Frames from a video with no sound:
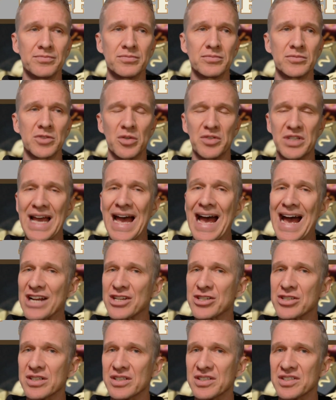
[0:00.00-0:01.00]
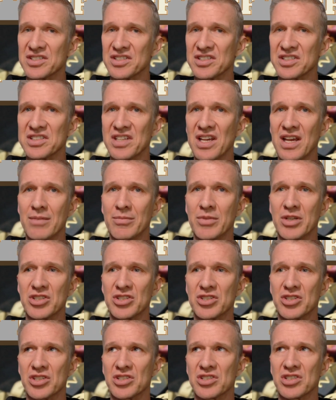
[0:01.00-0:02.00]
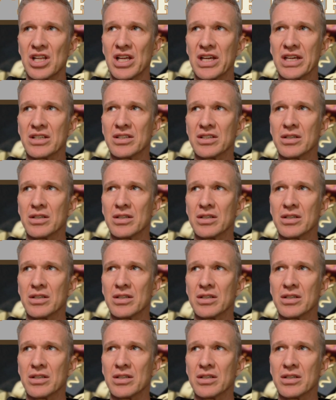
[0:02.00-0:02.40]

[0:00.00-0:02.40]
So the action is the same. It's just like